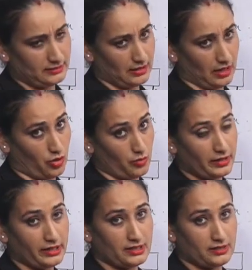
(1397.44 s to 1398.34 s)
how
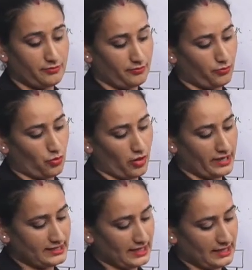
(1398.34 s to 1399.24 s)
many
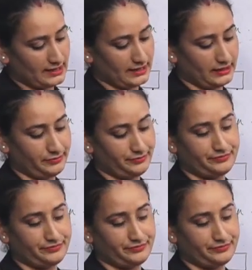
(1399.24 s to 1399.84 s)
points are there?